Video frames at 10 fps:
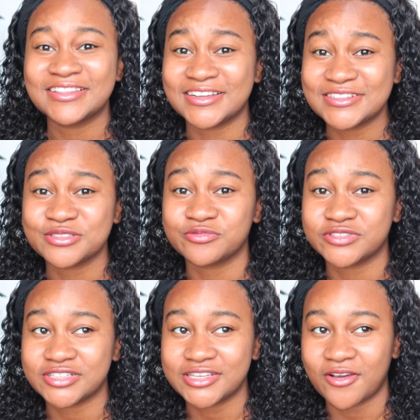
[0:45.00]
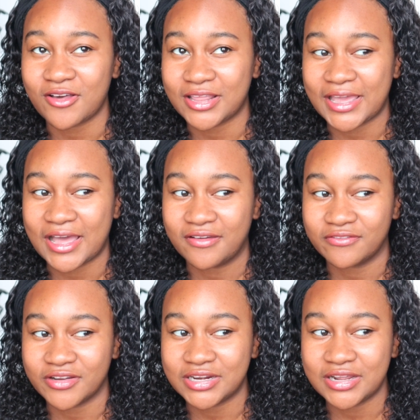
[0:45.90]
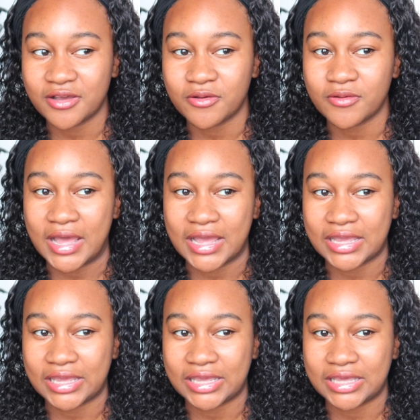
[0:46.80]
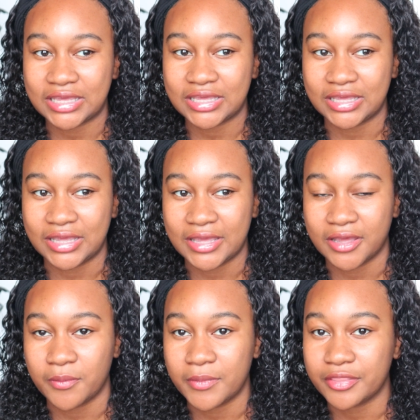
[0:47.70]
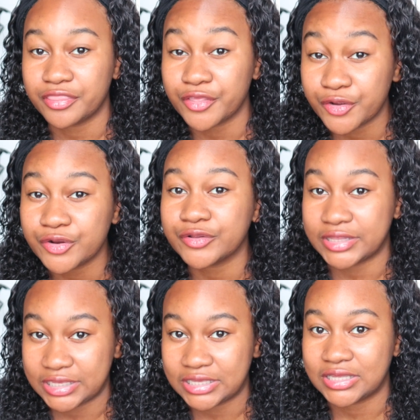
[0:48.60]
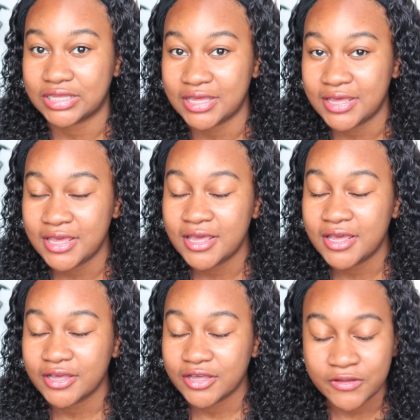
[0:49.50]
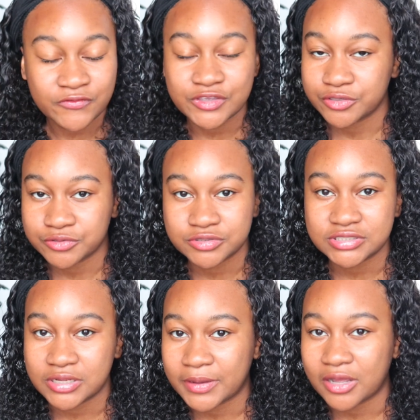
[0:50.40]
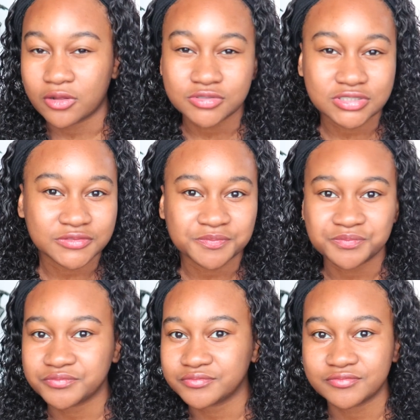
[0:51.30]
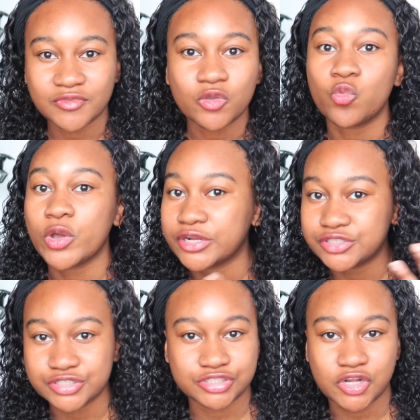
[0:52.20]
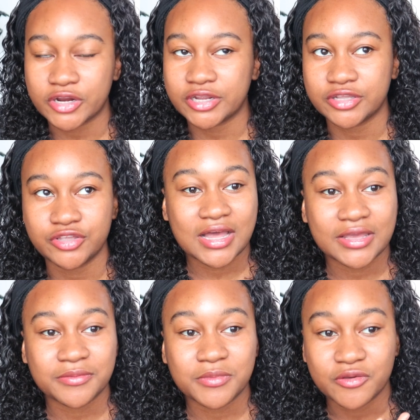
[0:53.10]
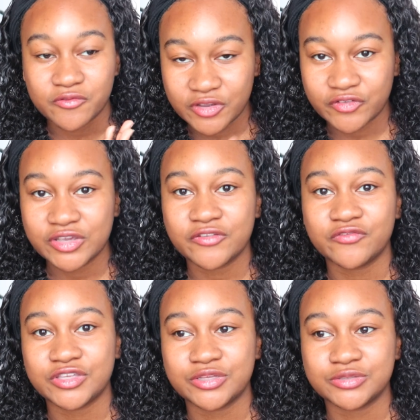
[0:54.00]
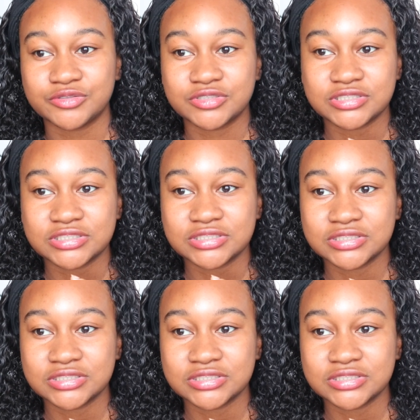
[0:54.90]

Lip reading: That's really all I have right now. I am thoroughly confused about where to start. I'm very confused